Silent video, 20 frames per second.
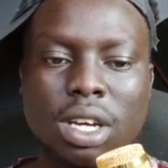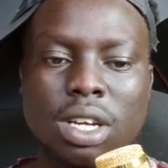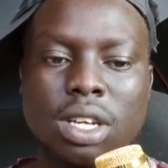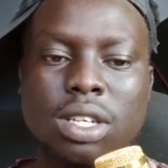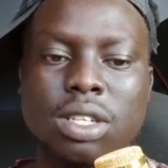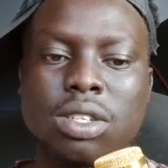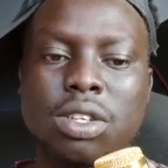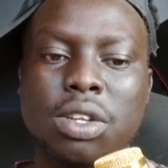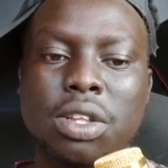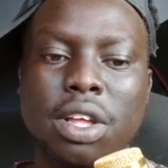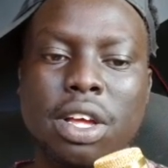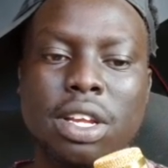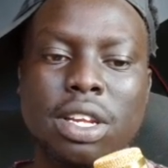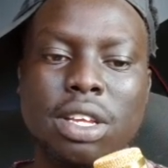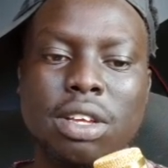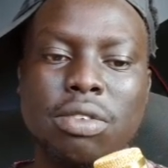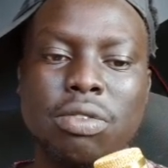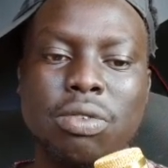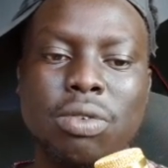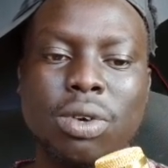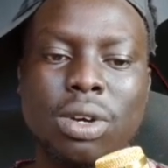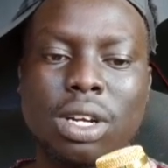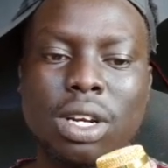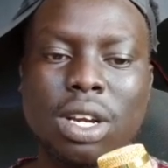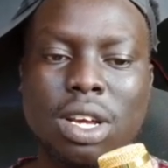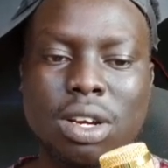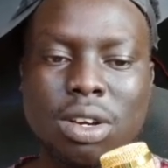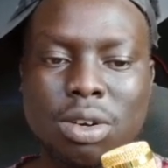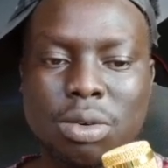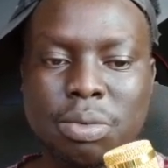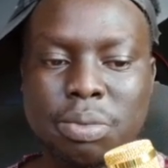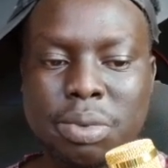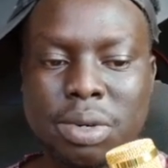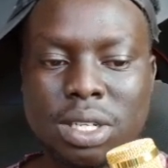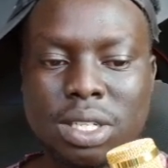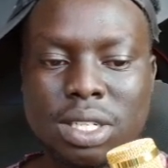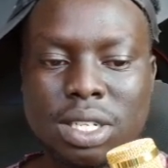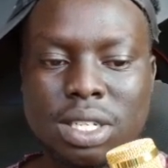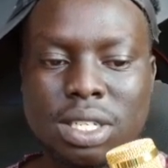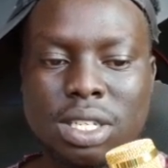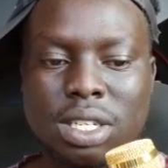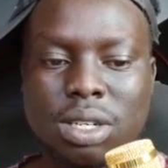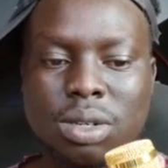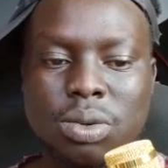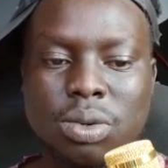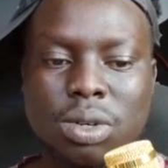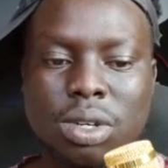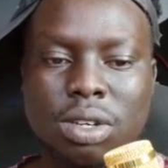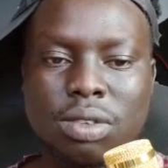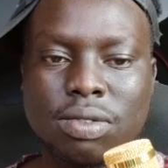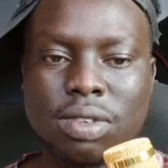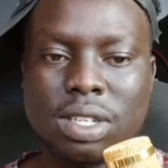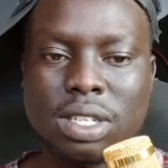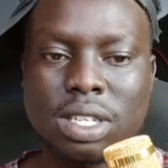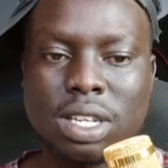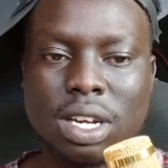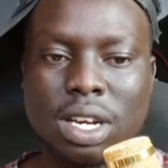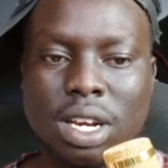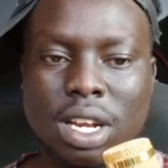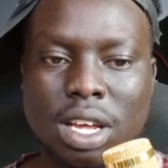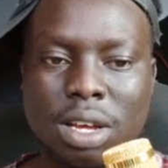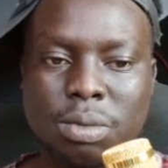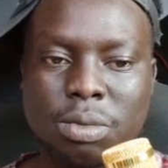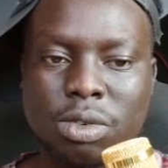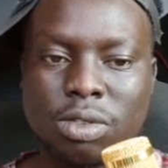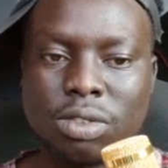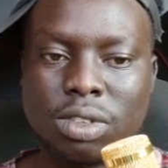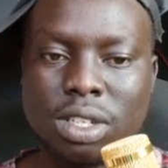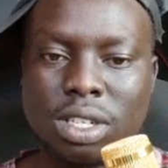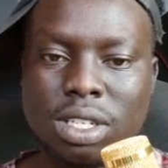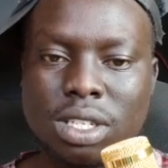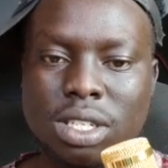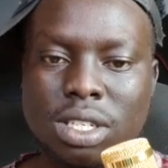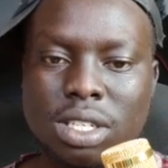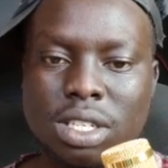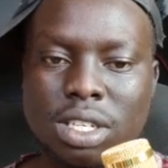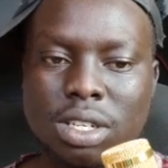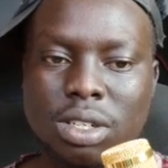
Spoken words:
so that if we click on purchase, it will give us the name of this,